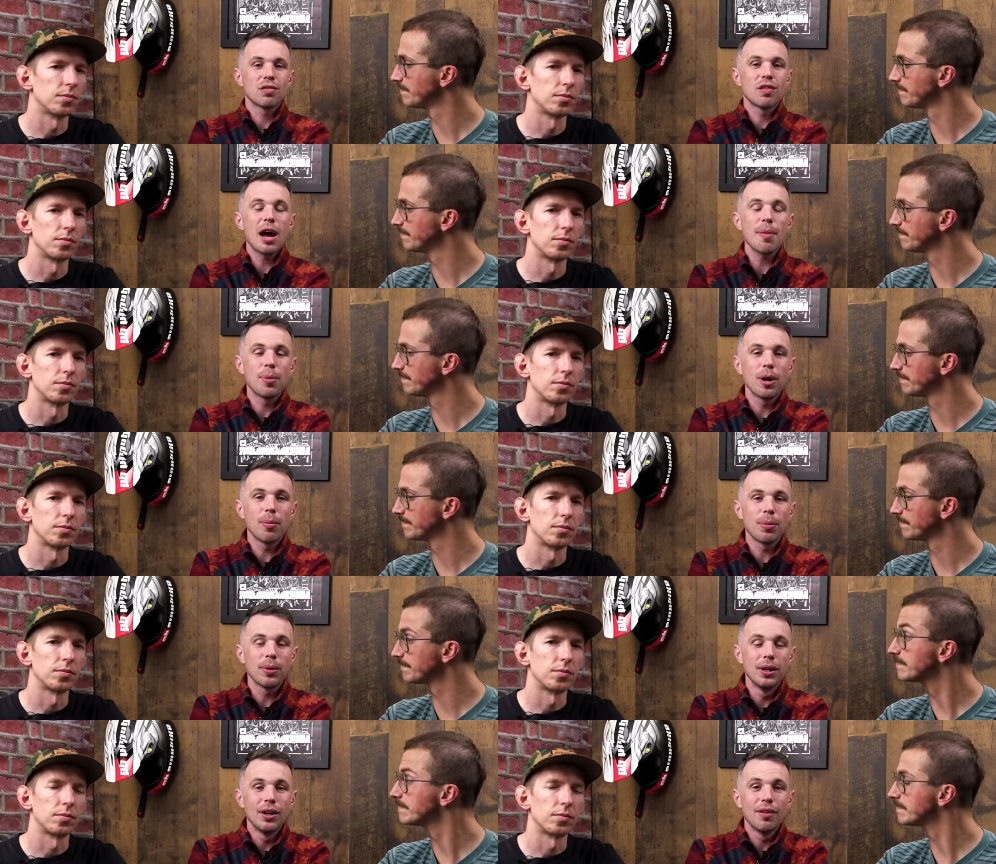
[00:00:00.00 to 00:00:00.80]
Speaker 1: a wrap
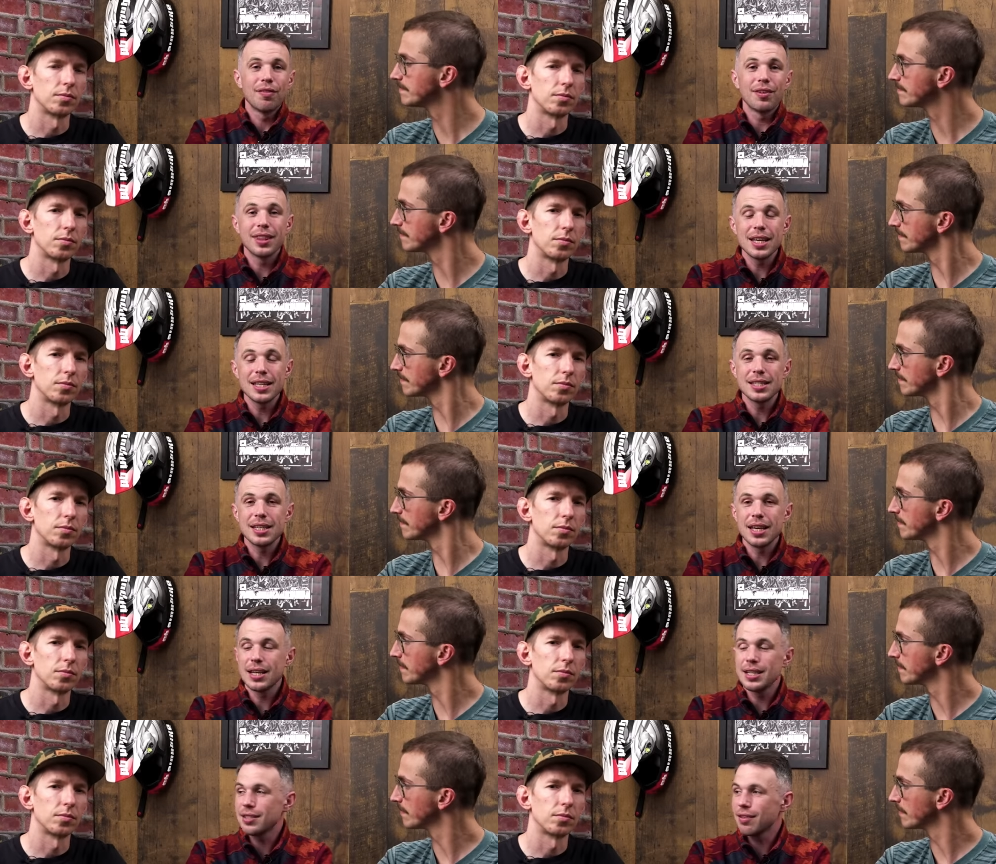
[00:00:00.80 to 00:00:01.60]
up for this
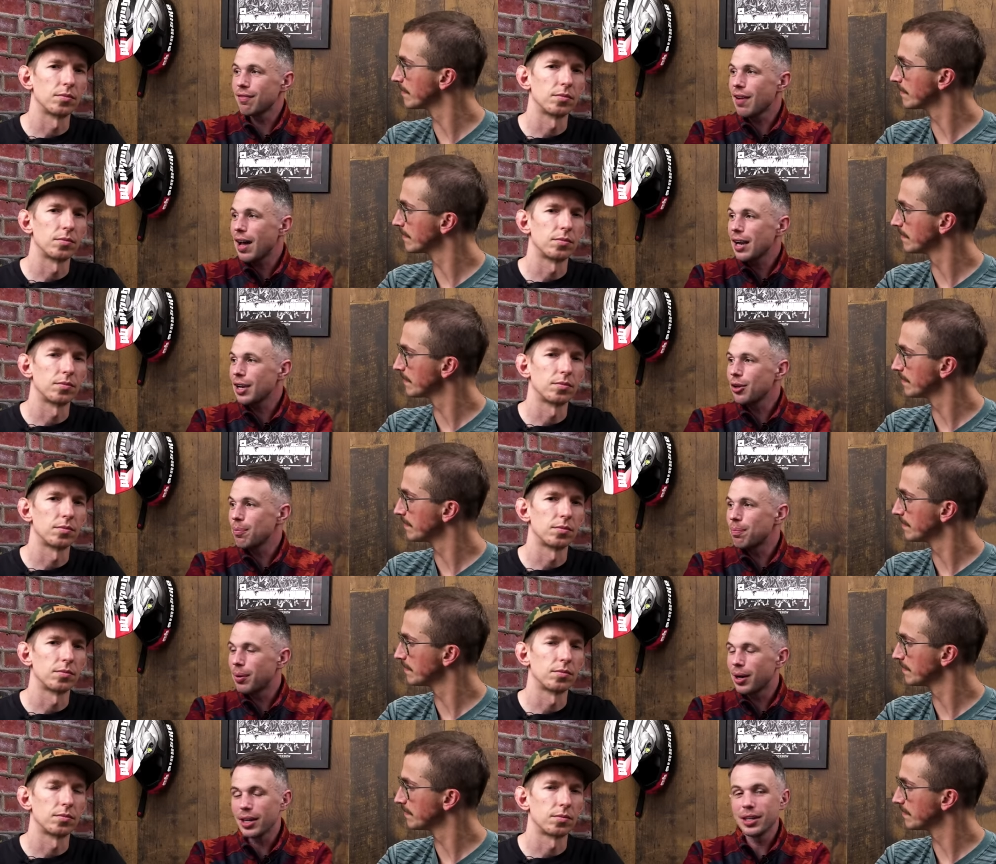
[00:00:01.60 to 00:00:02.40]
year's Value
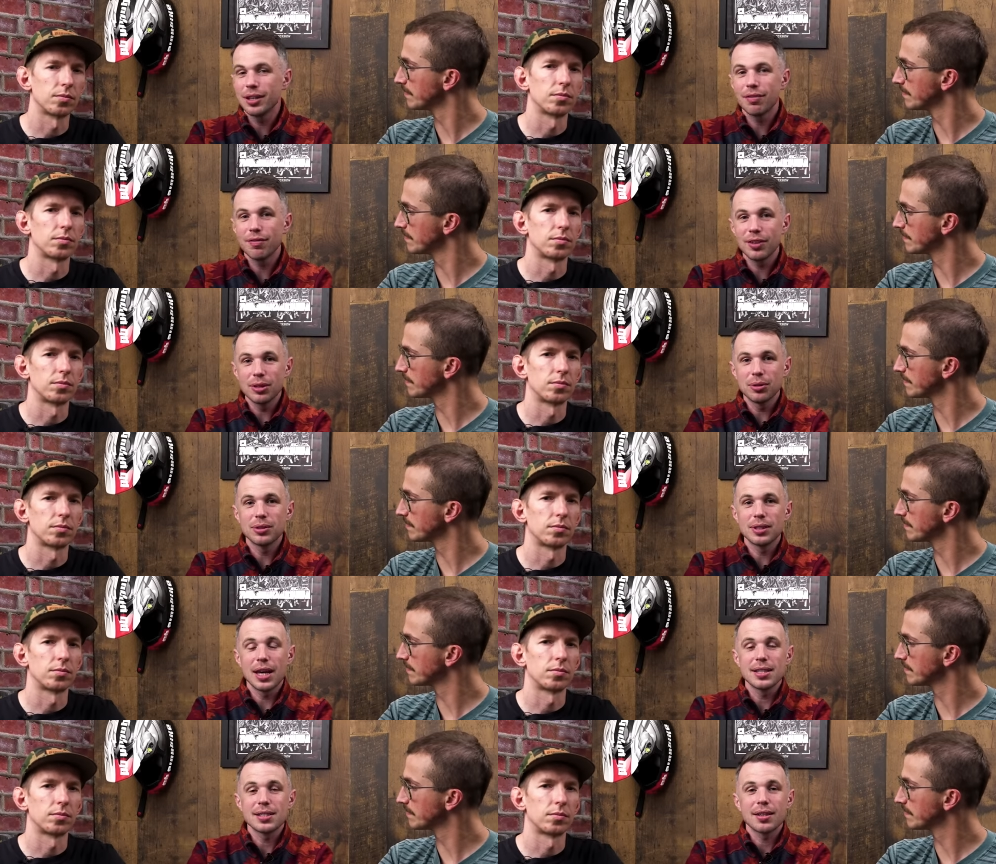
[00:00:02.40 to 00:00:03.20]
Bike Field
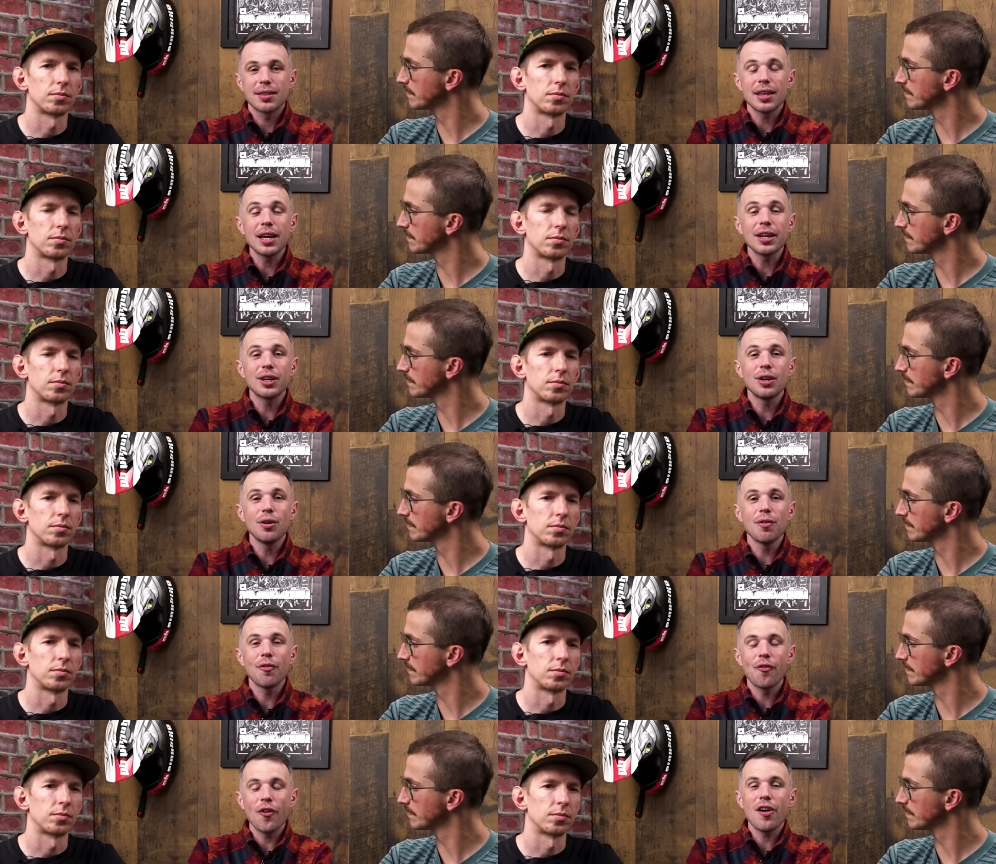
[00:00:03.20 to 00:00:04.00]
Test. Thank
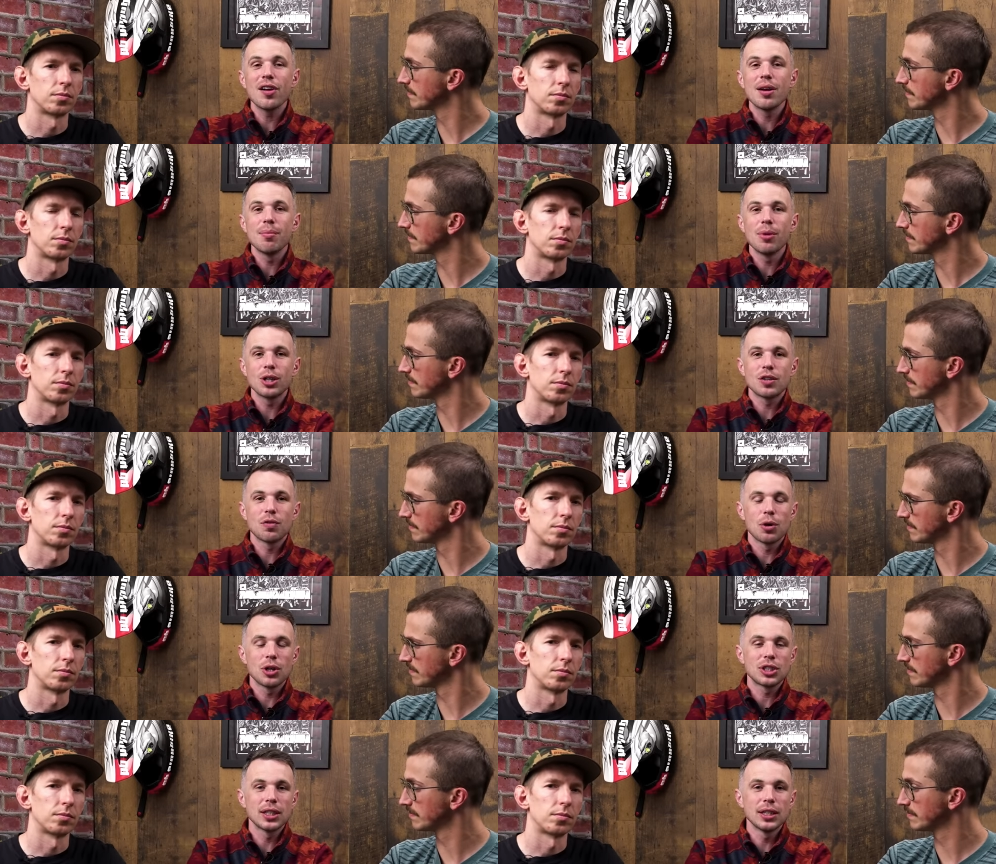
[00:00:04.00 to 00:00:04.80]
you very much for
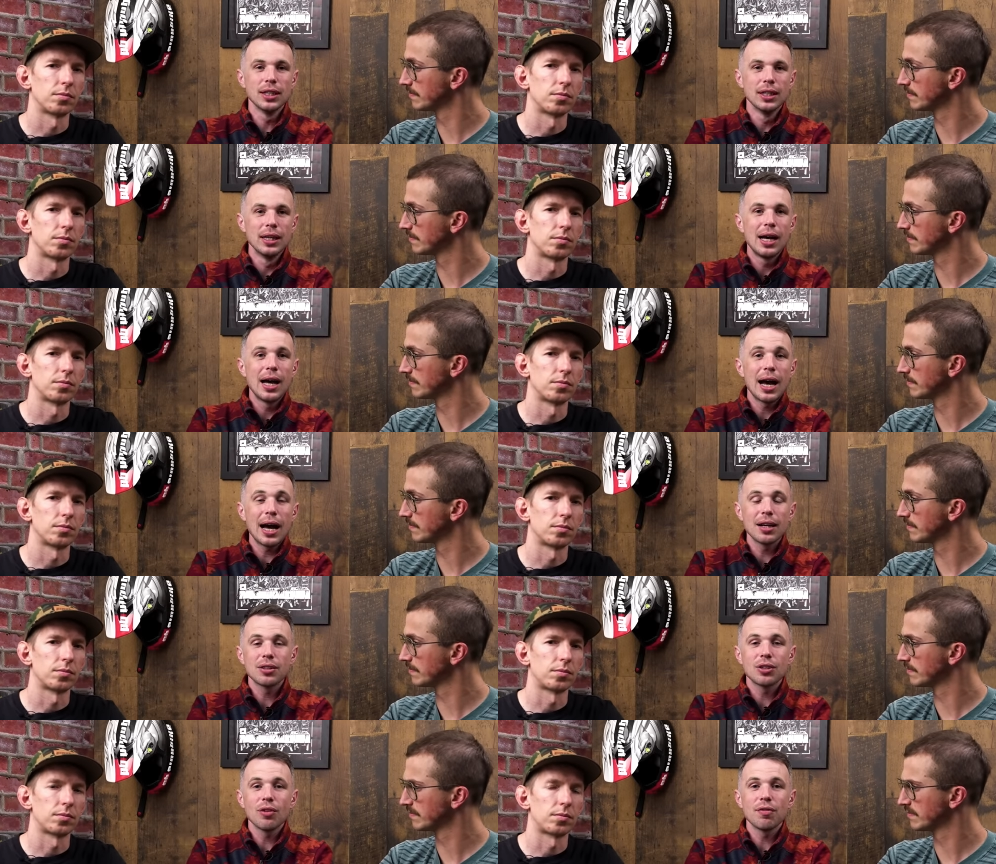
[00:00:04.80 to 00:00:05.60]
watching.
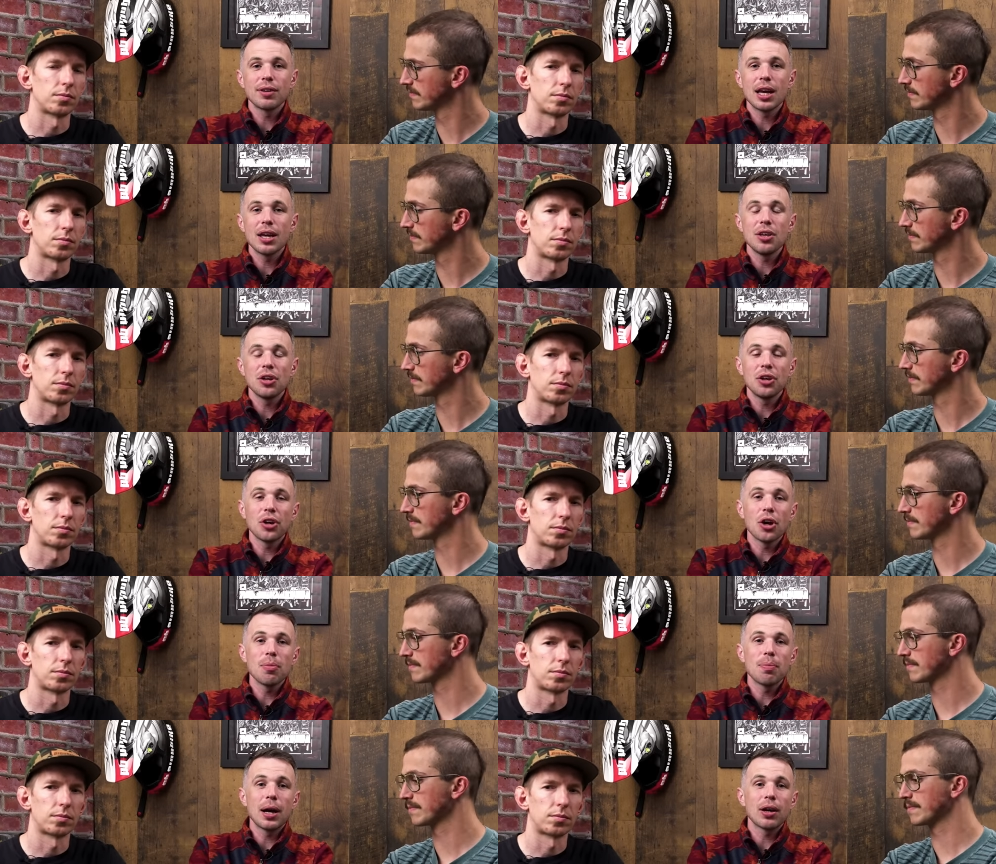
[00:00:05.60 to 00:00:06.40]
And don't forget, you can
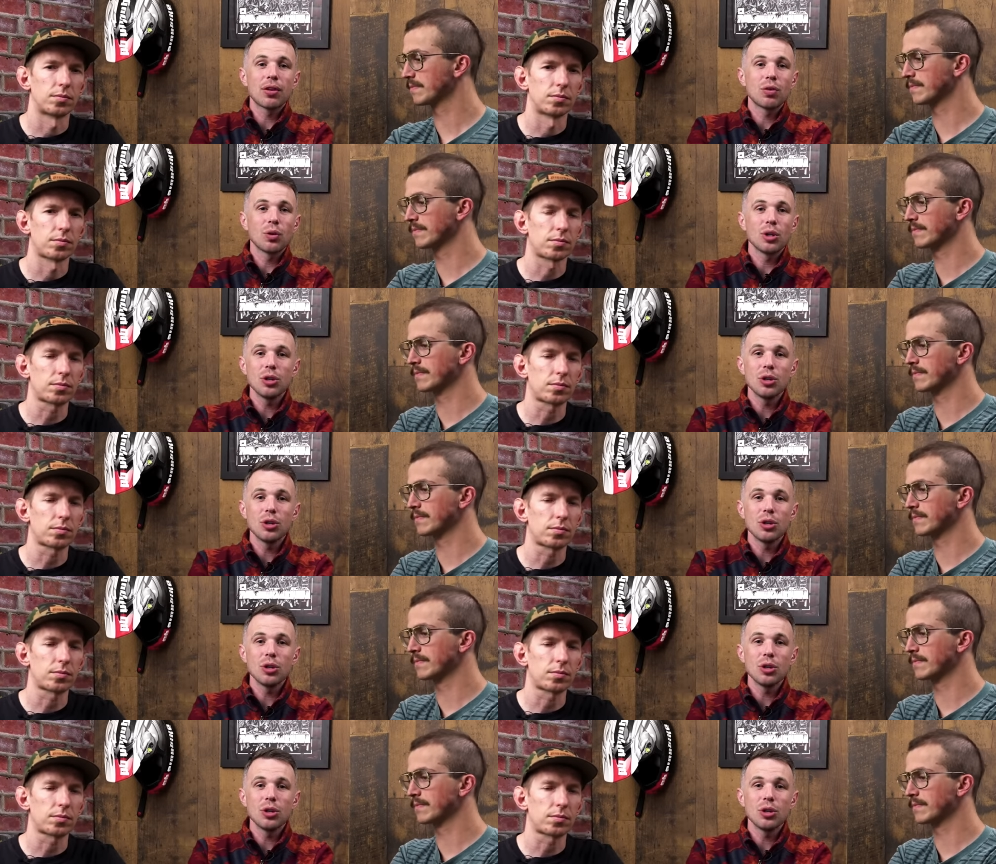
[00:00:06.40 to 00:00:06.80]
go back to our